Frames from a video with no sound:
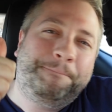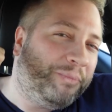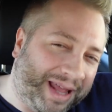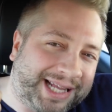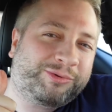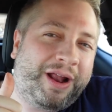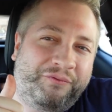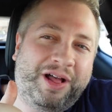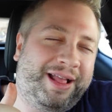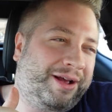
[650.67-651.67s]
That's what I
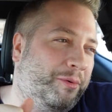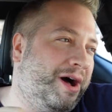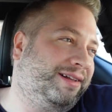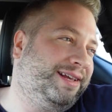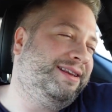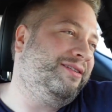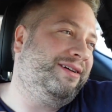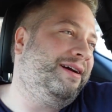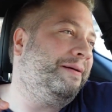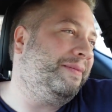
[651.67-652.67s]
felt like I walked into here.